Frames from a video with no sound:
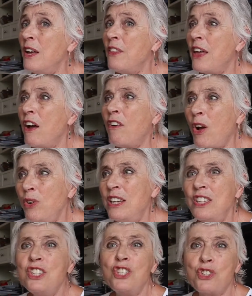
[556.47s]
They are only
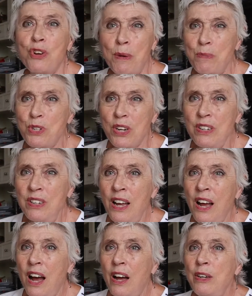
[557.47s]
a description.
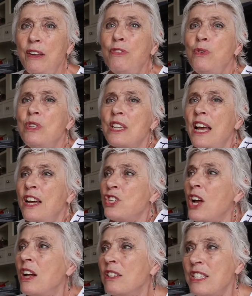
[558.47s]
And if you say a
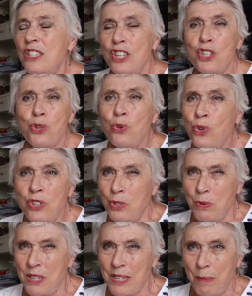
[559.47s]
child is
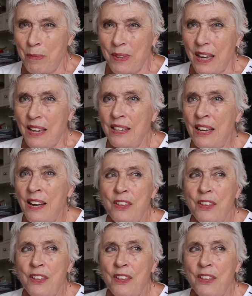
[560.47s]
disordered with something,